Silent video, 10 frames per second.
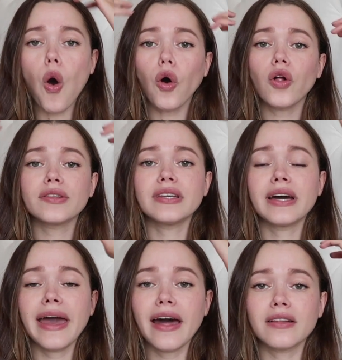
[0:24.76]
all
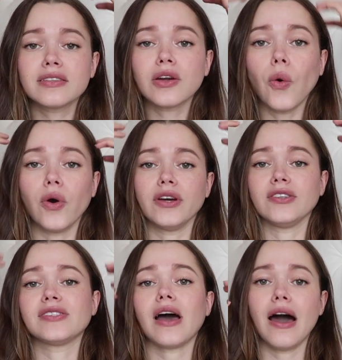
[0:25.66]
the healthy
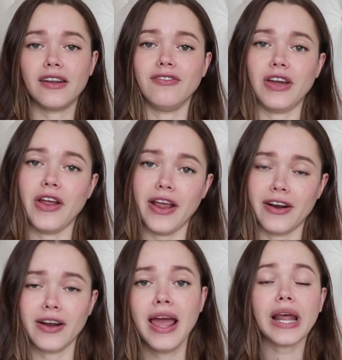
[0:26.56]
oils out of our
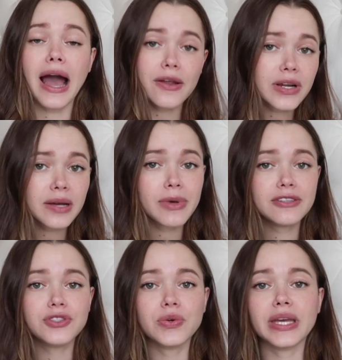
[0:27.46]
hair. What I
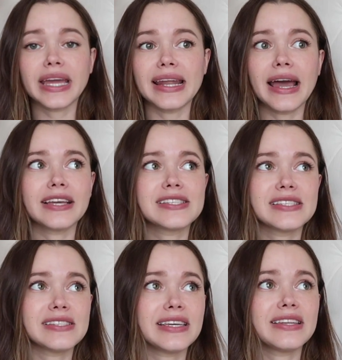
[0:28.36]
recommend doing, and I've
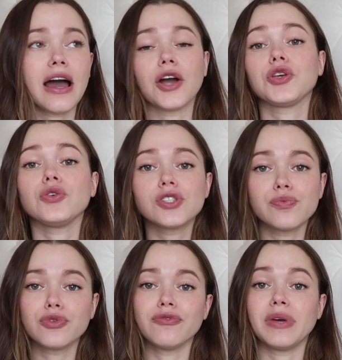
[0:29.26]
seen a huge
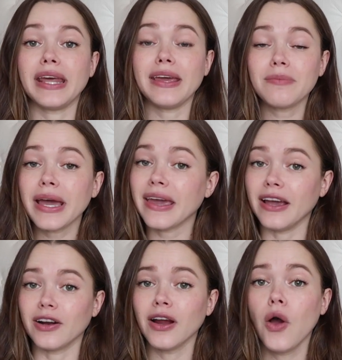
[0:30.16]
improvement in my
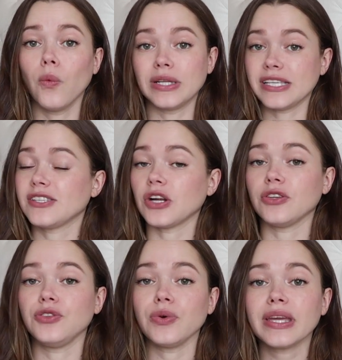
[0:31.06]
hair once I
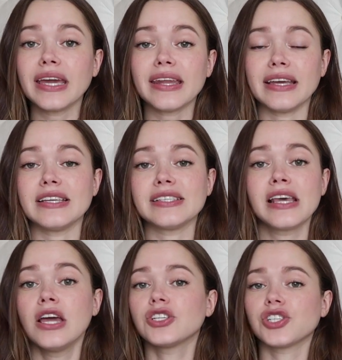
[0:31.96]
started doing it,
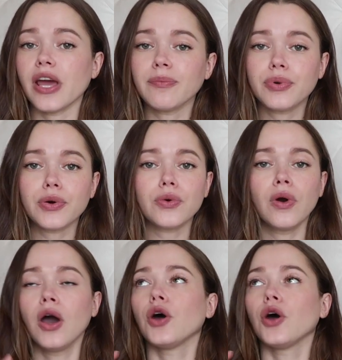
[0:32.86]
is shampoo